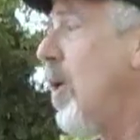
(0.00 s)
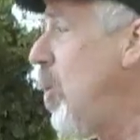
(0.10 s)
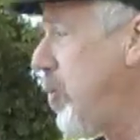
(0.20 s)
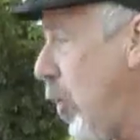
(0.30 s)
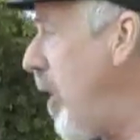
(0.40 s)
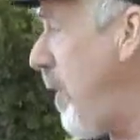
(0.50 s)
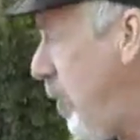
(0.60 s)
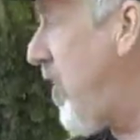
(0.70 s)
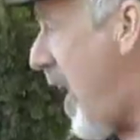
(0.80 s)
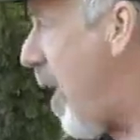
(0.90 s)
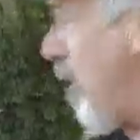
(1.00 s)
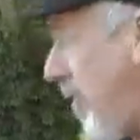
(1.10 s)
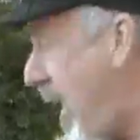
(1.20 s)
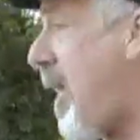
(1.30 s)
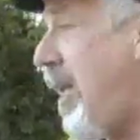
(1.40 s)
who was there
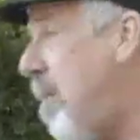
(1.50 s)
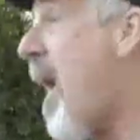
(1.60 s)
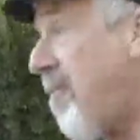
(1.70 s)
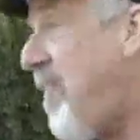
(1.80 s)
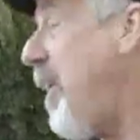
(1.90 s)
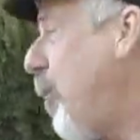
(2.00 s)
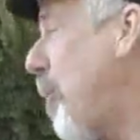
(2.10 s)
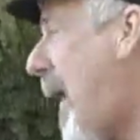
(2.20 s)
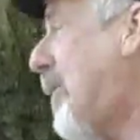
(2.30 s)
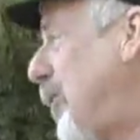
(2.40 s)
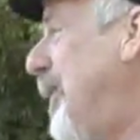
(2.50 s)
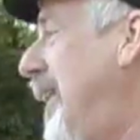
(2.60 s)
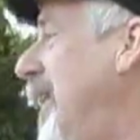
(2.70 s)
then, in my affinity group actually,